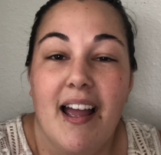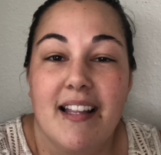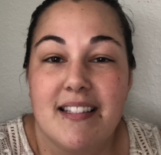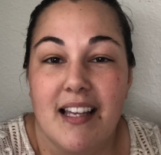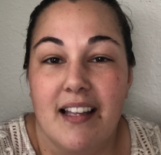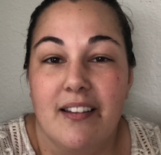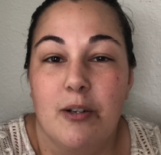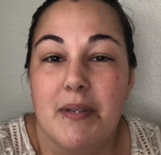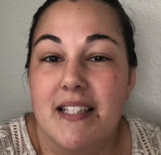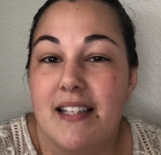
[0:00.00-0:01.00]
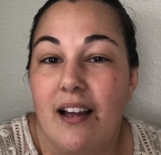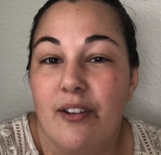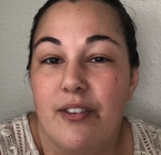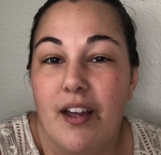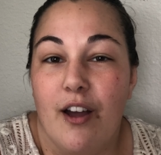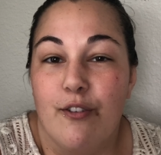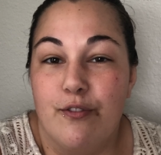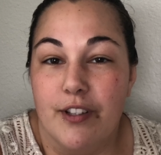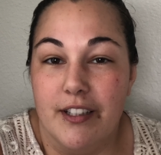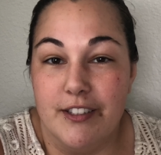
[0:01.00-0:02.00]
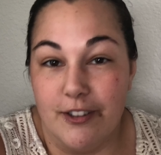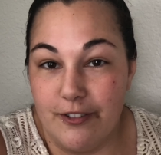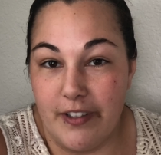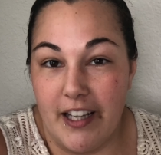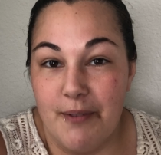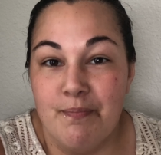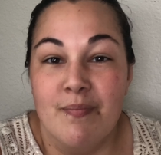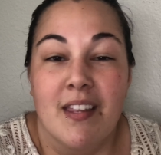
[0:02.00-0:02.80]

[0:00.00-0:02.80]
It's a little bit south of Philadelphia.